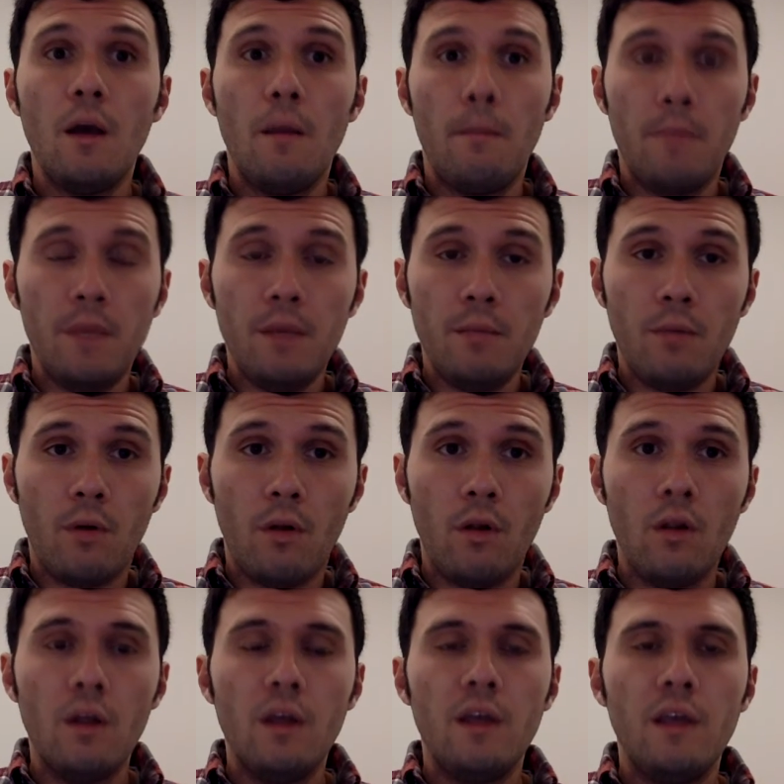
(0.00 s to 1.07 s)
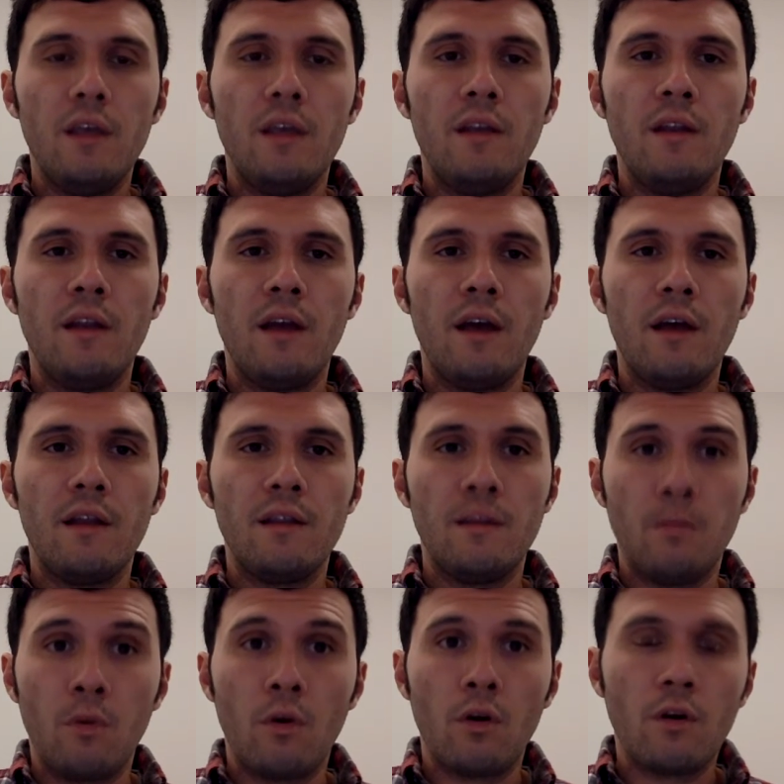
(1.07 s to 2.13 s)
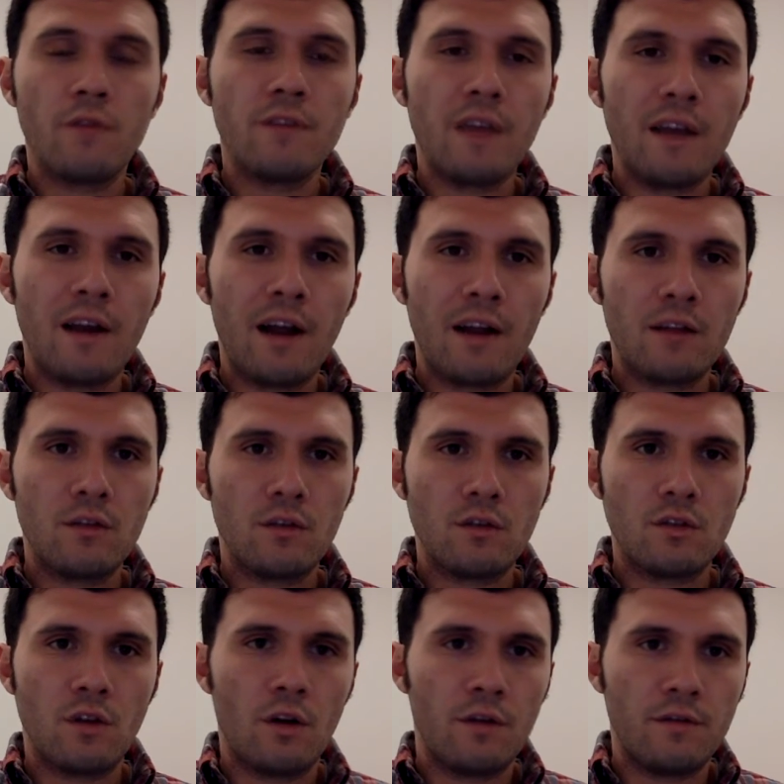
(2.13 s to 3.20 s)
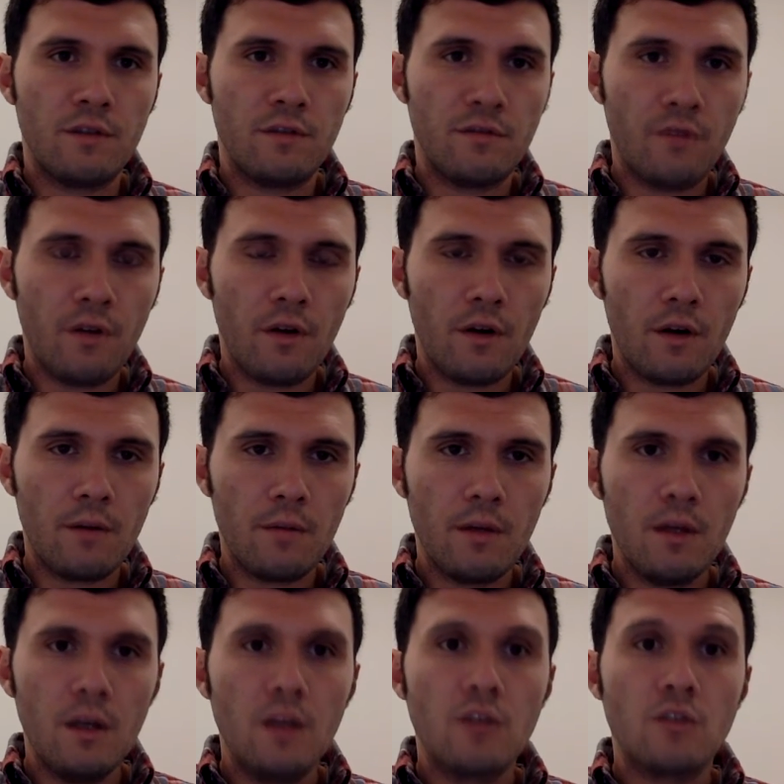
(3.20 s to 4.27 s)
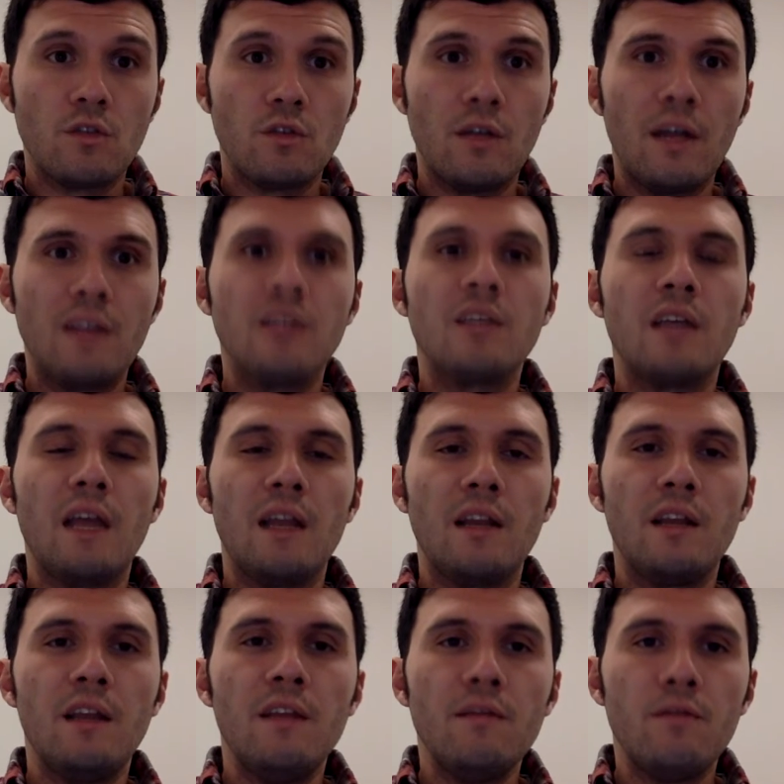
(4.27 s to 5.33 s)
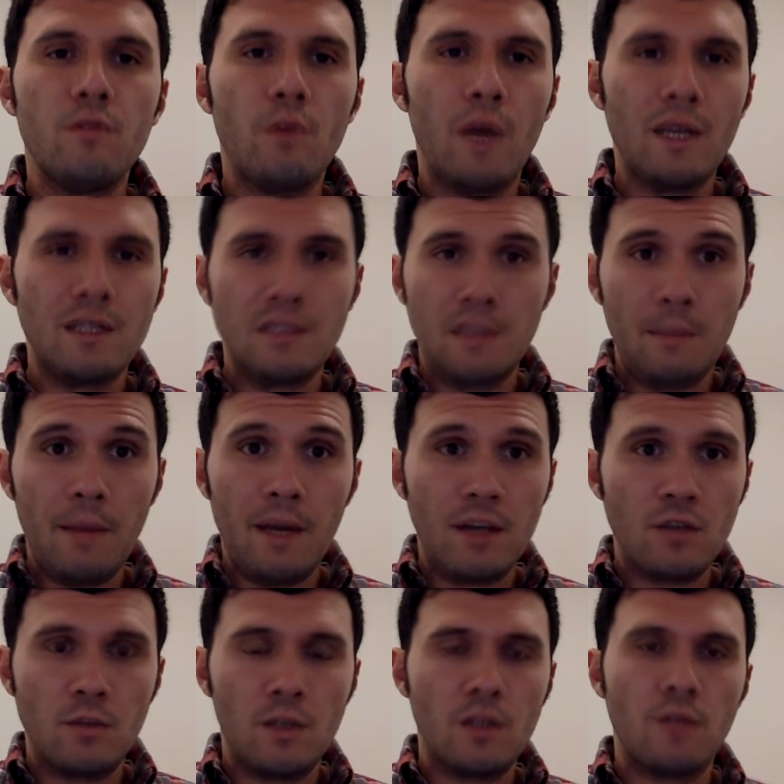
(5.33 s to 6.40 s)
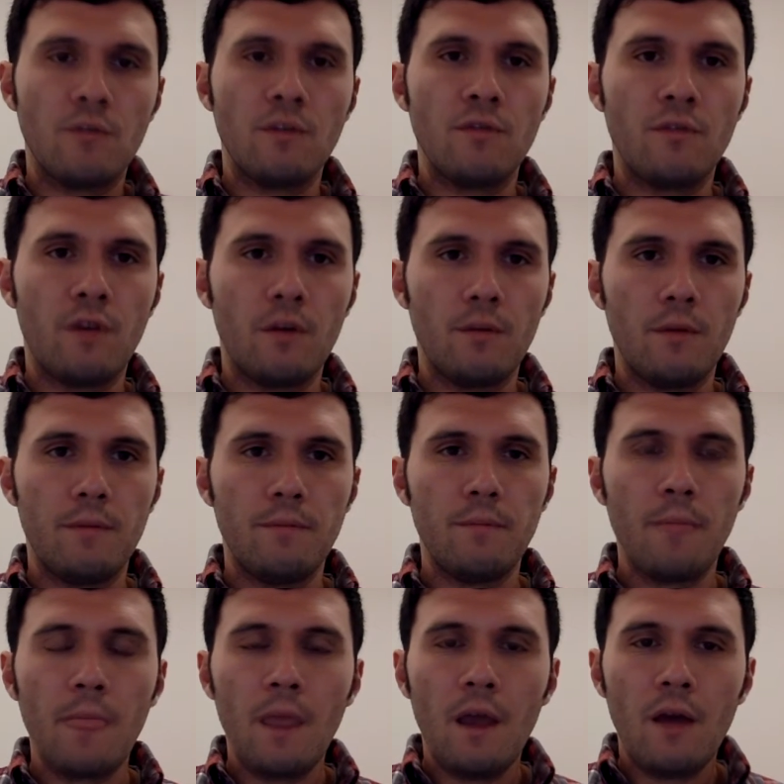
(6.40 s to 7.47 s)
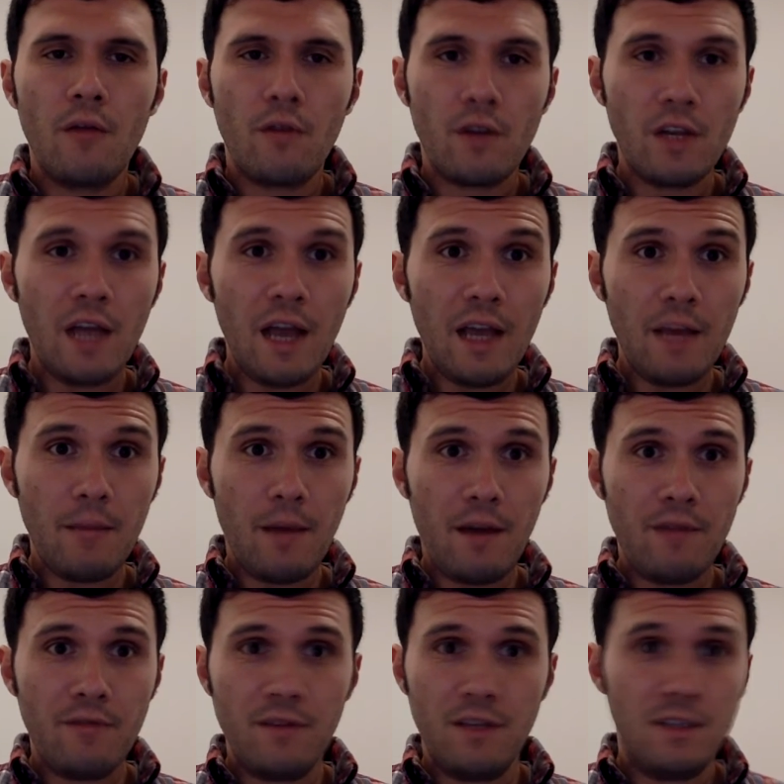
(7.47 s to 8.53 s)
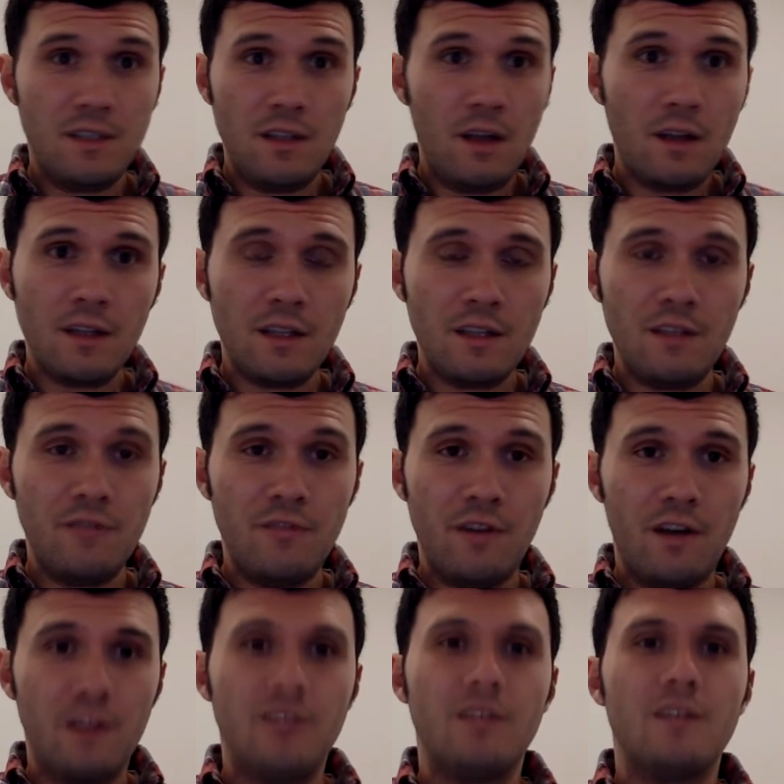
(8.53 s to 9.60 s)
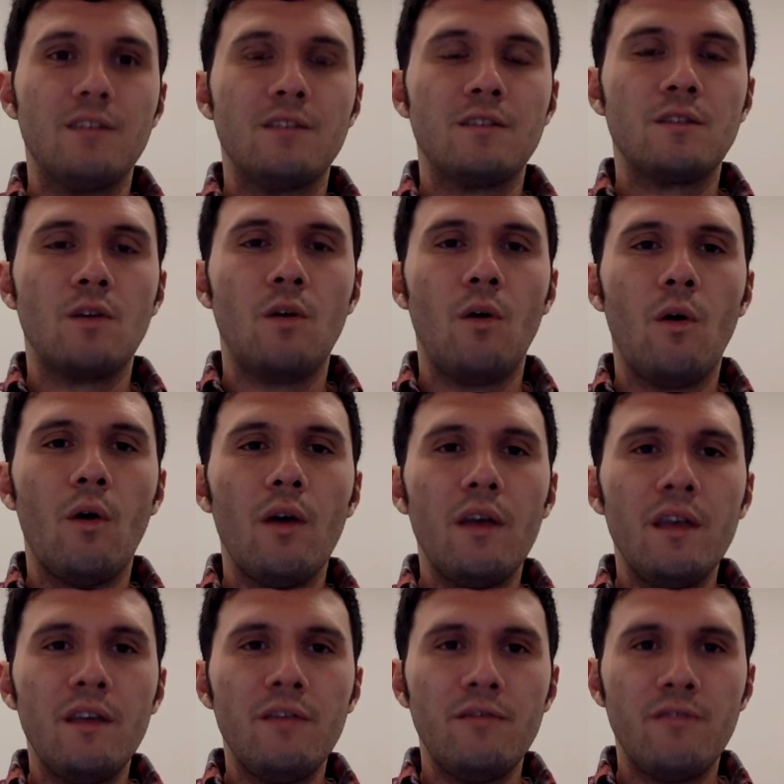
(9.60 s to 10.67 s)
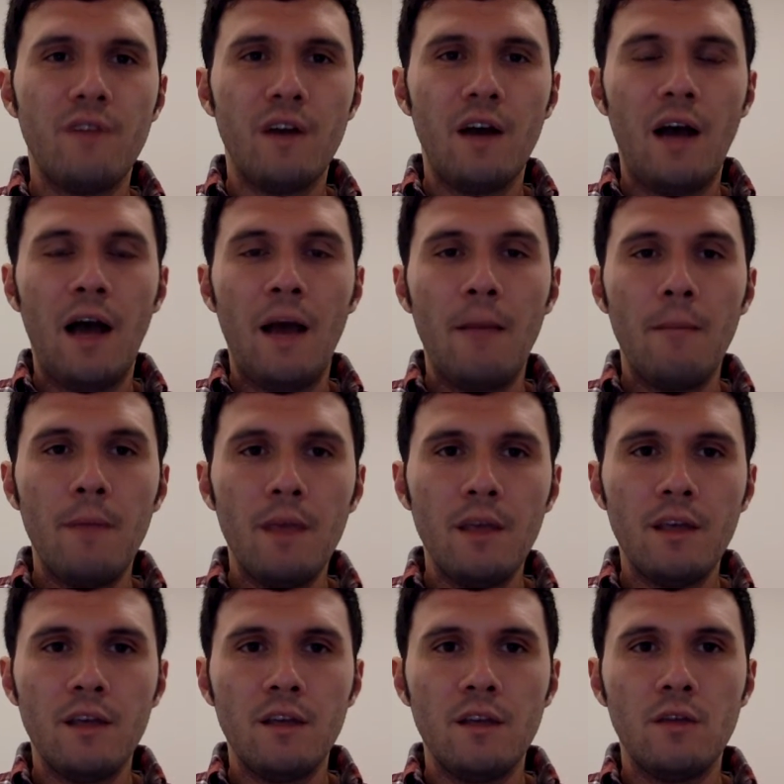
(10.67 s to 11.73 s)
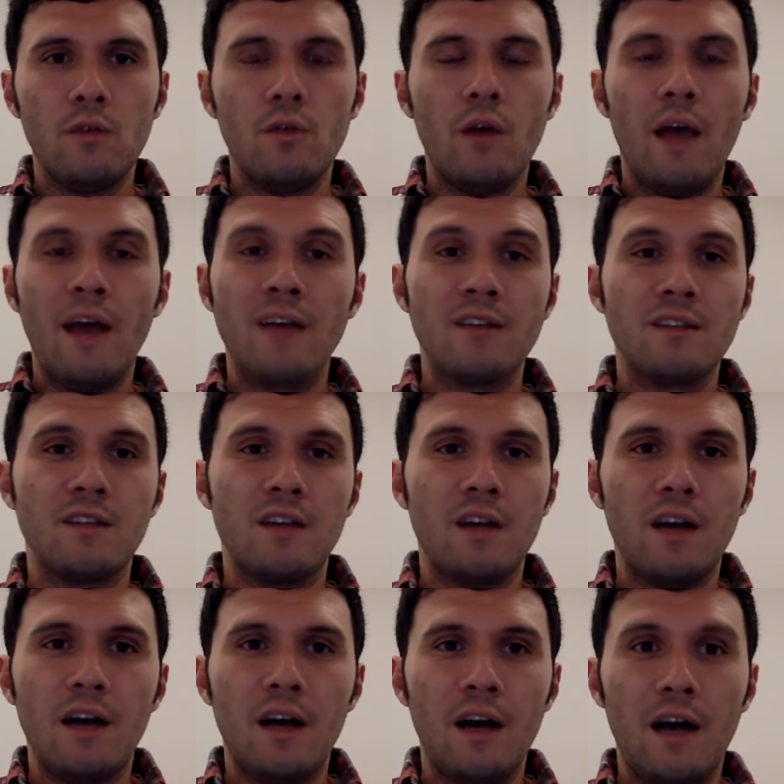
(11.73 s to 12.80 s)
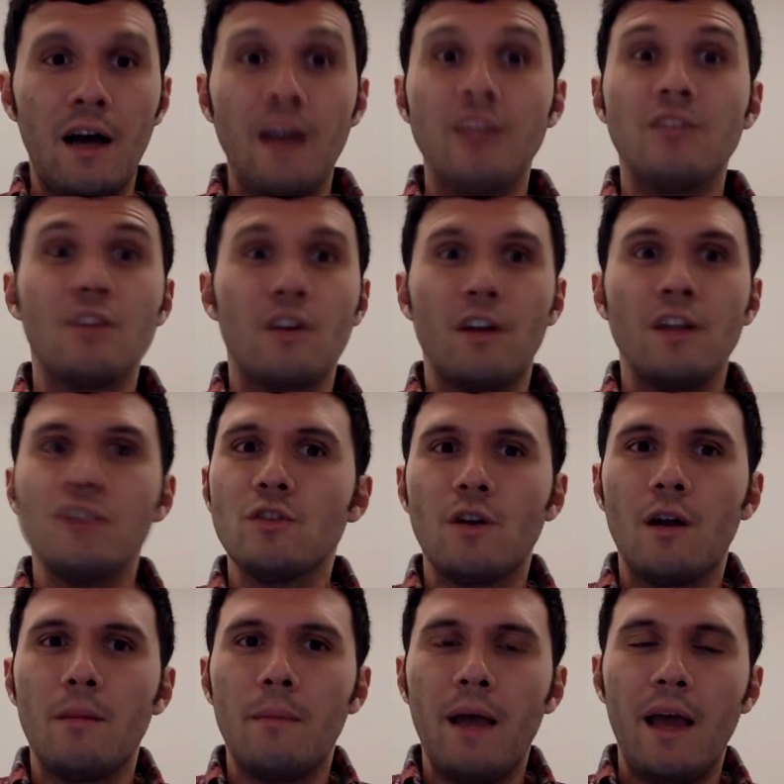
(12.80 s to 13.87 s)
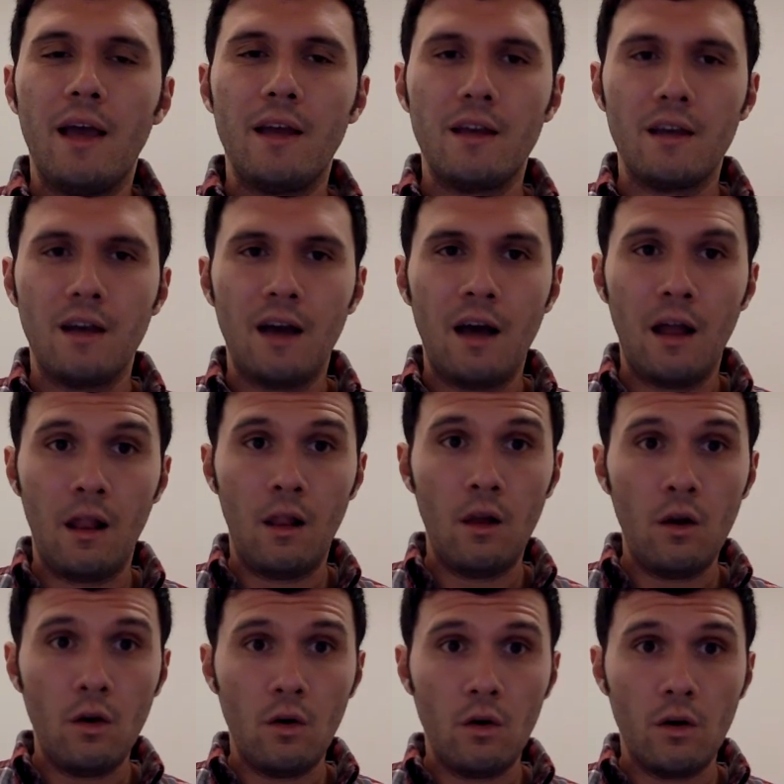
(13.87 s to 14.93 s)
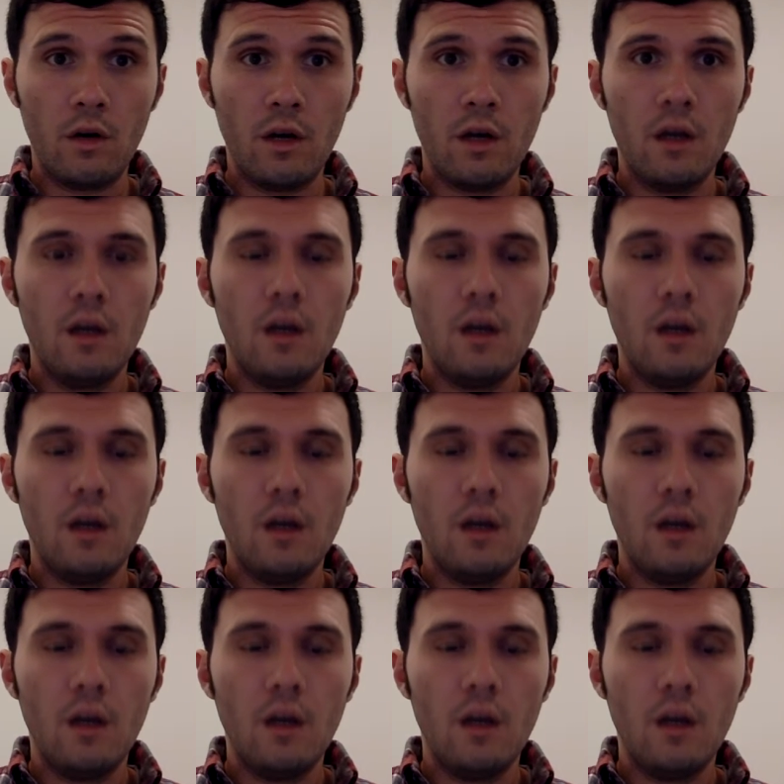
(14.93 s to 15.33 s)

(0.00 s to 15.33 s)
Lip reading: people in the board of directors of the firm so that it can influence the management of the firm. For the IMF, it's not that different. So if I'm making you as an international bank a loan